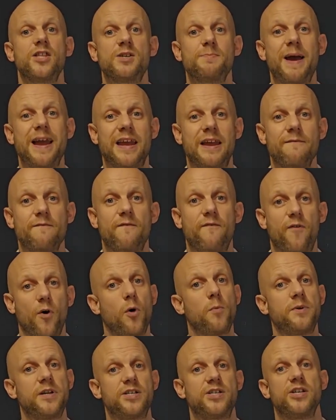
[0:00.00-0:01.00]
to make
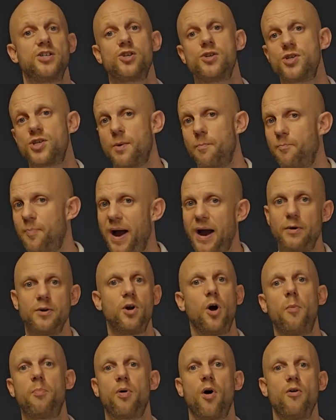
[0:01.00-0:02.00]
informed decisions
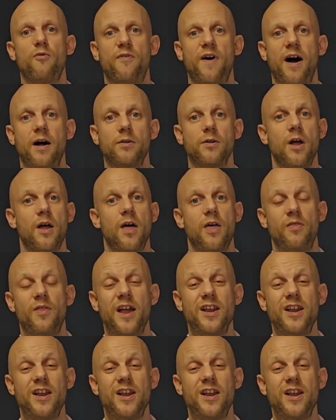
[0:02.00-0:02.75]
about your profile,